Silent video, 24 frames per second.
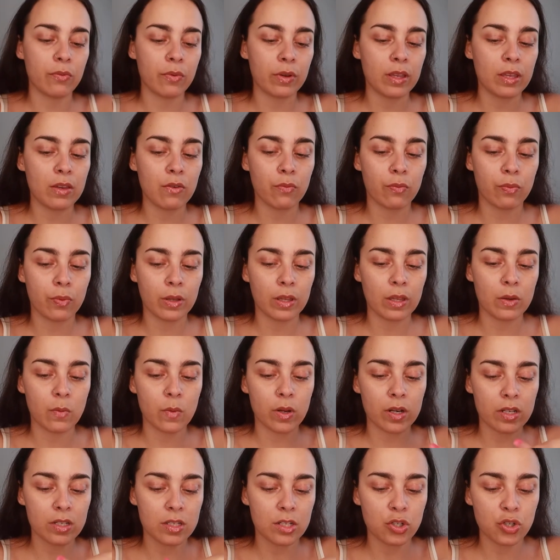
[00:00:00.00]
really, really
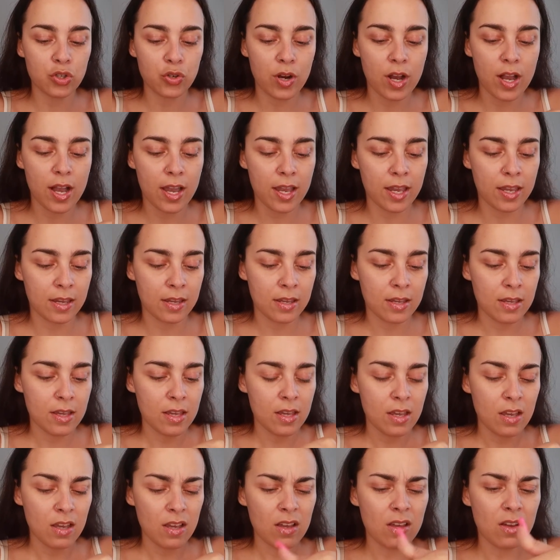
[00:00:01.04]
wanted to try.
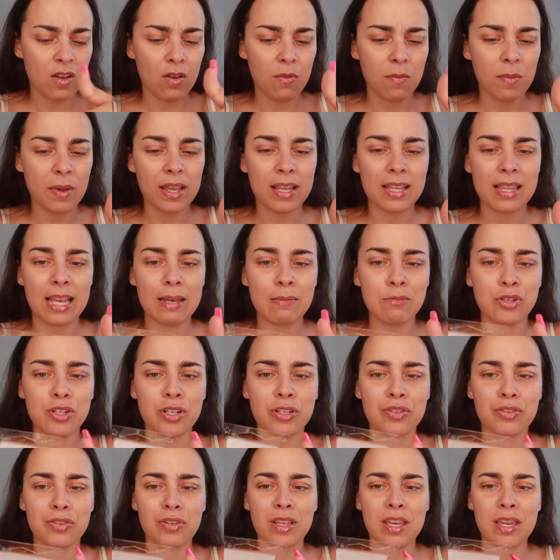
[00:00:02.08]
Oh, my
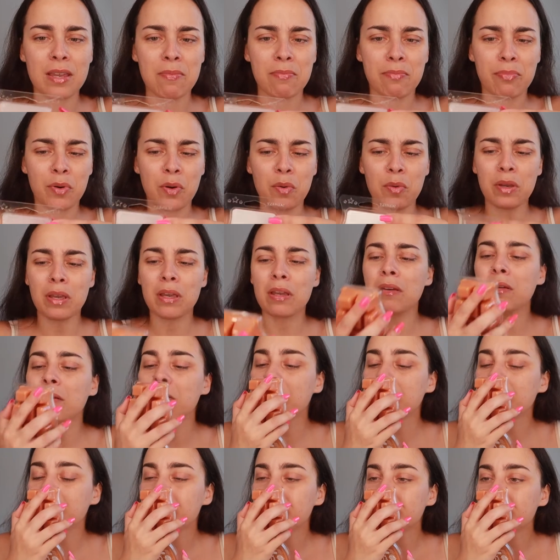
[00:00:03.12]
clamshells are like broken.
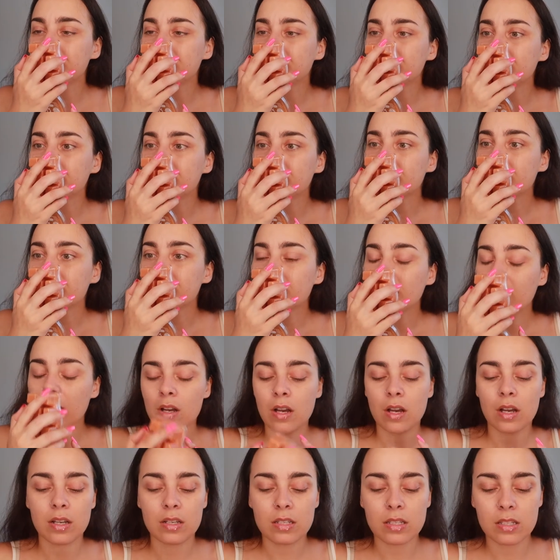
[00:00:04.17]

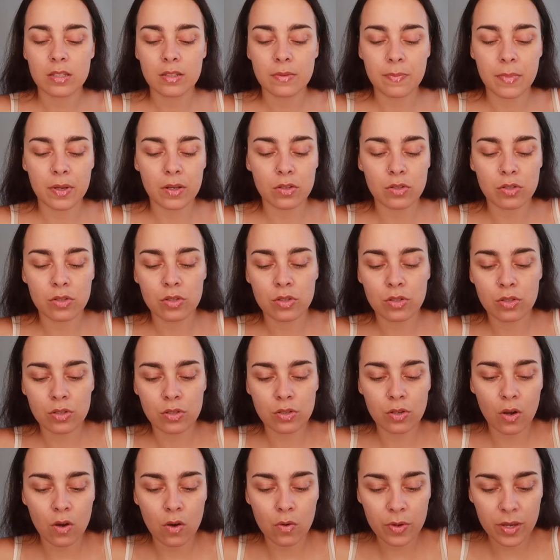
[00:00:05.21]
Oh, smells
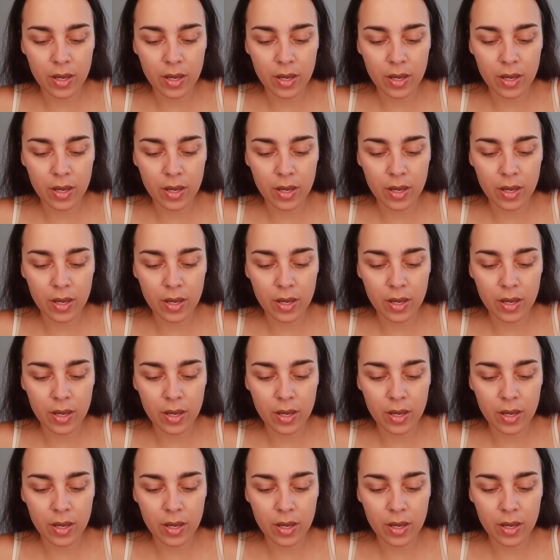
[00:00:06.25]
so